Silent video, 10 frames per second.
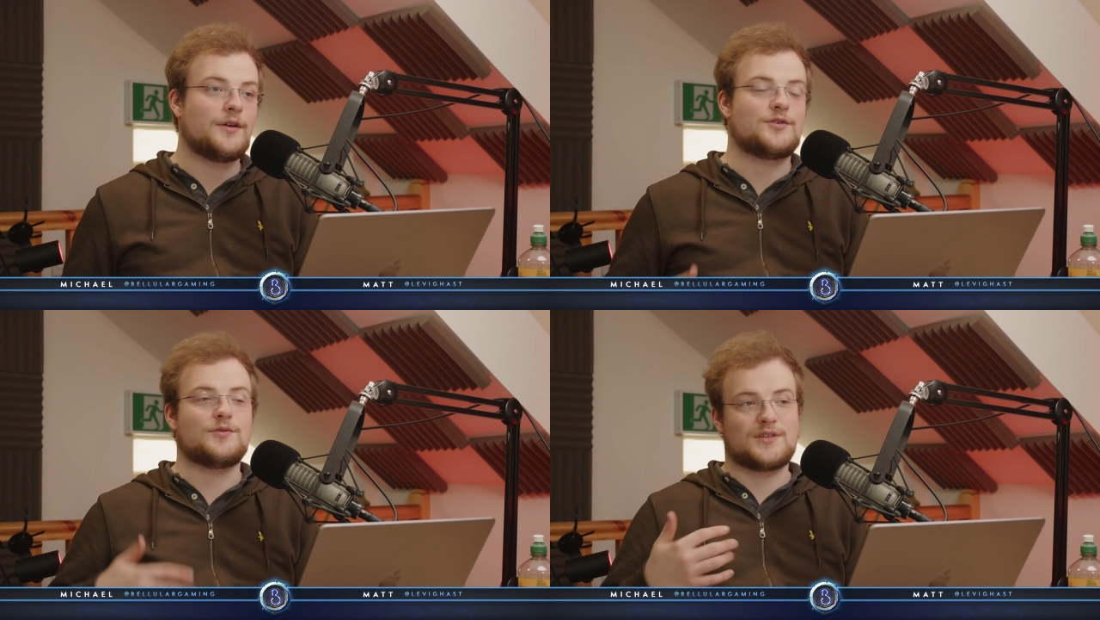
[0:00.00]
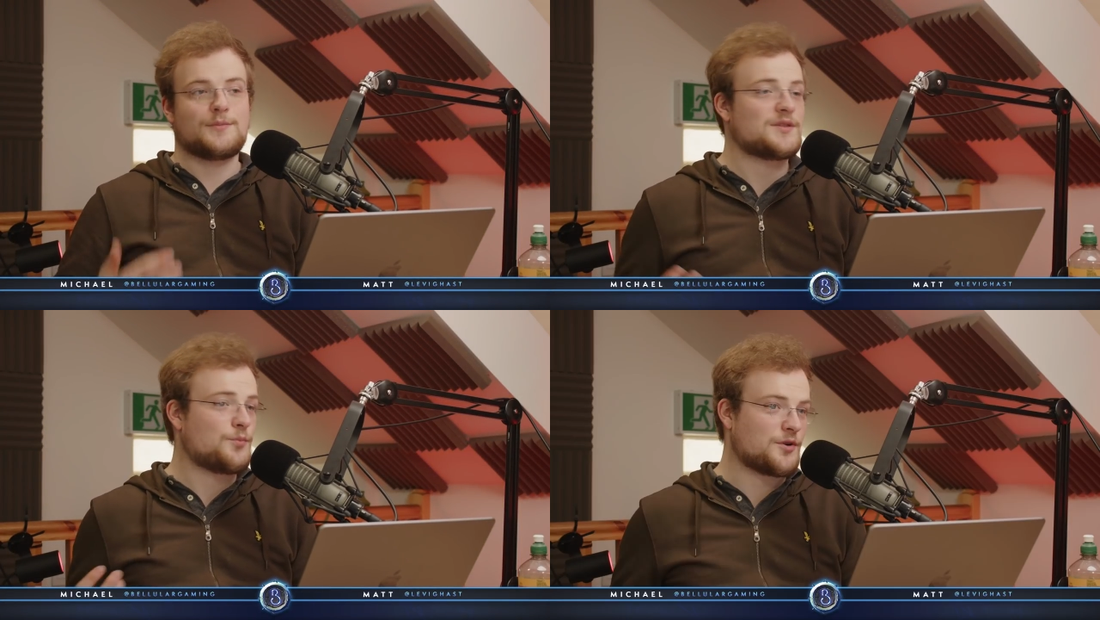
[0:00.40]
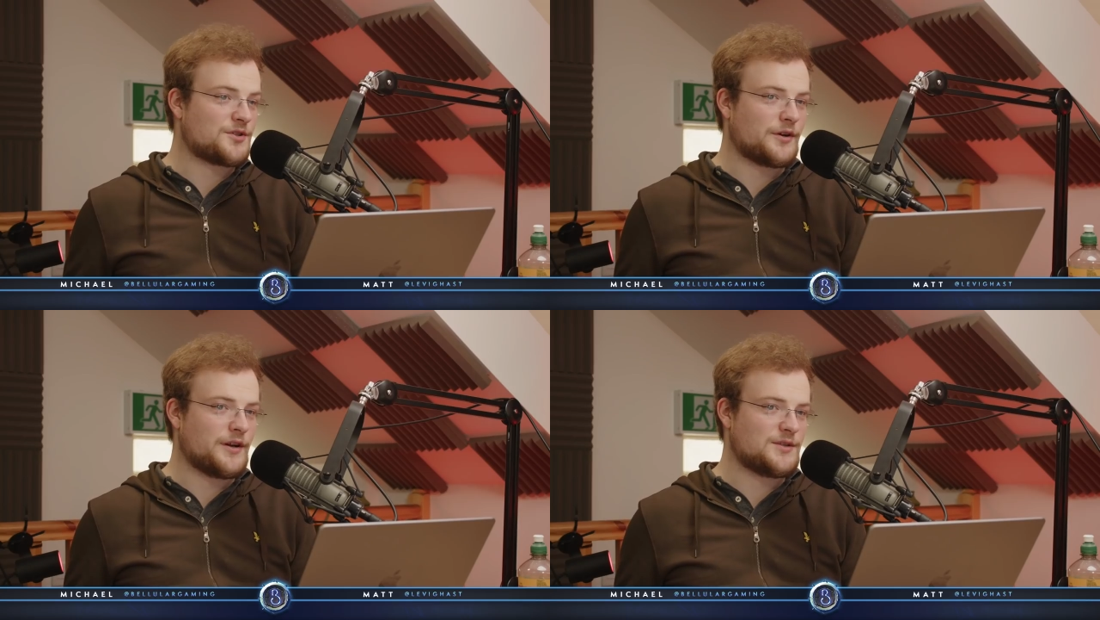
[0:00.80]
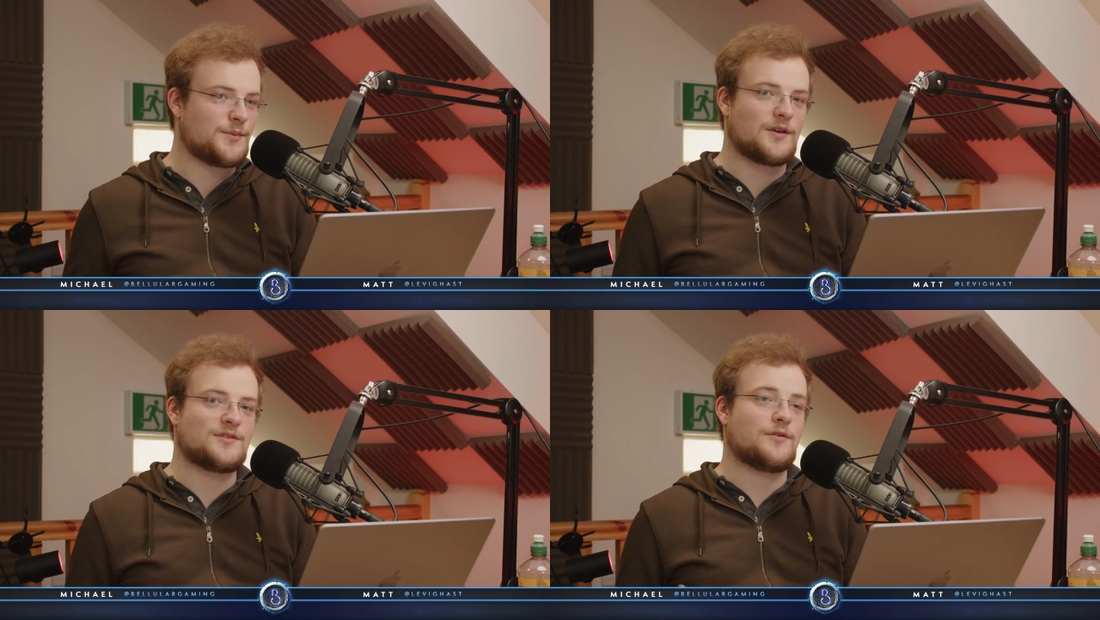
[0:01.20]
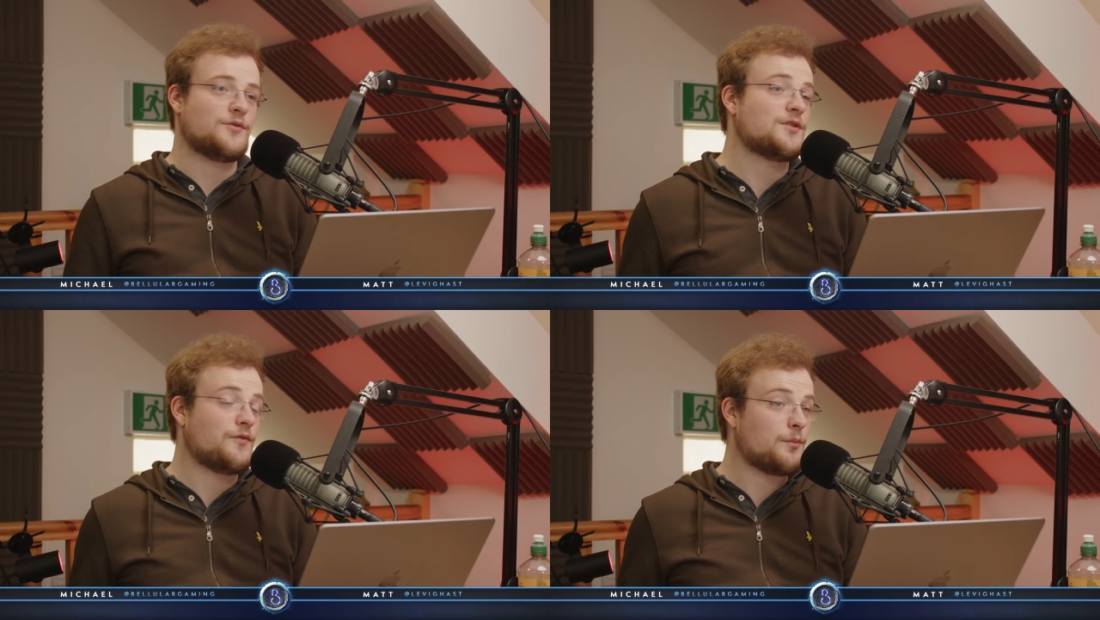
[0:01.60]
to some of the sports audience because they're
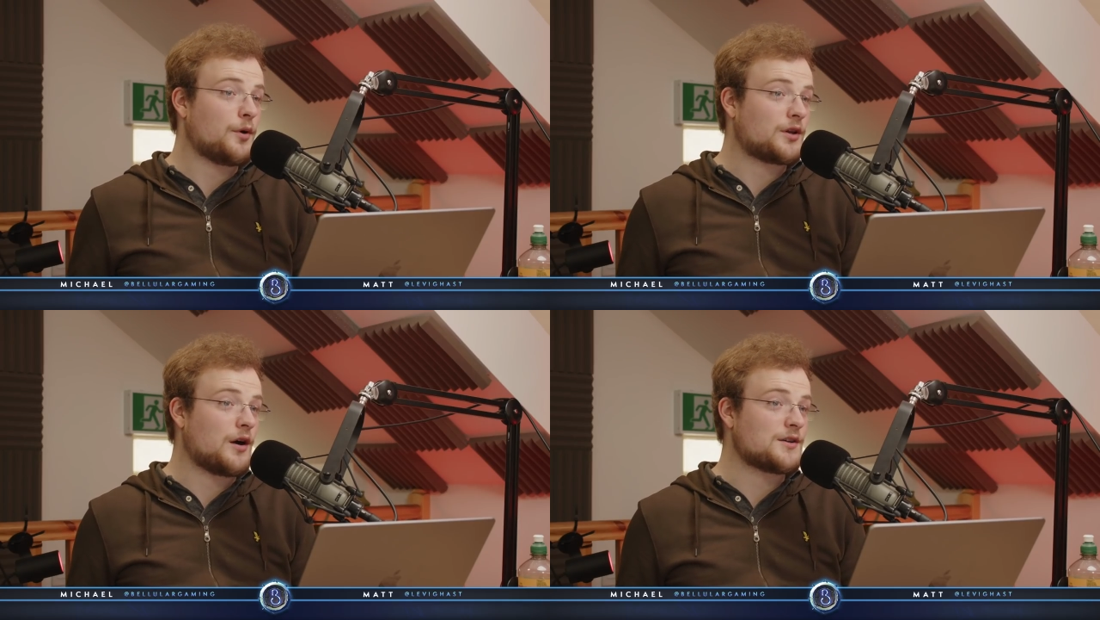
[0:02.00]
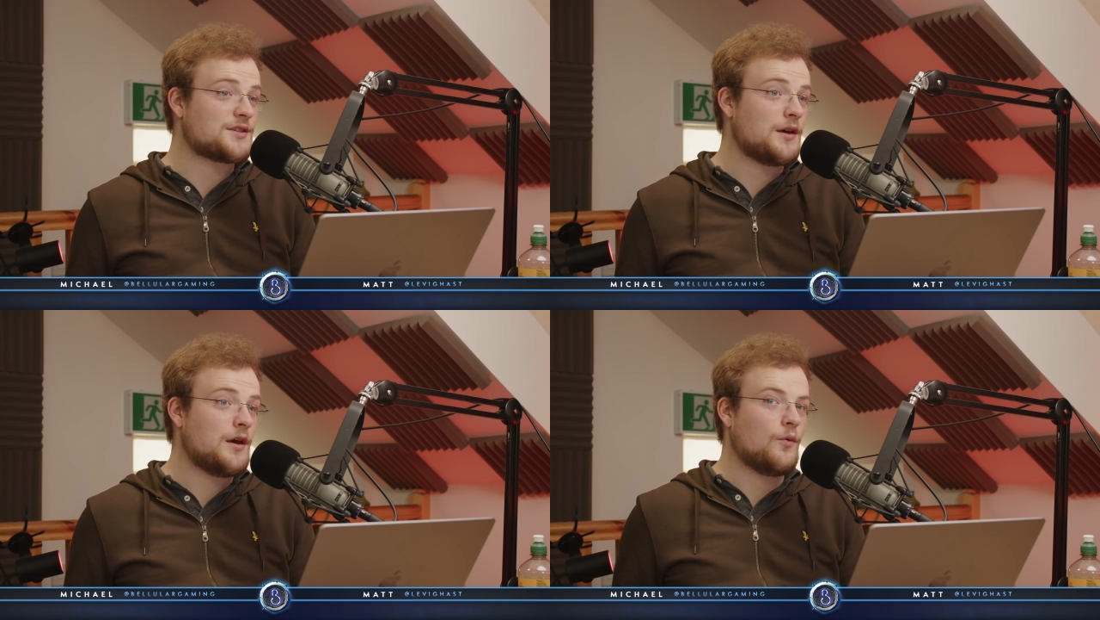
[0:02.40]
used to football cards.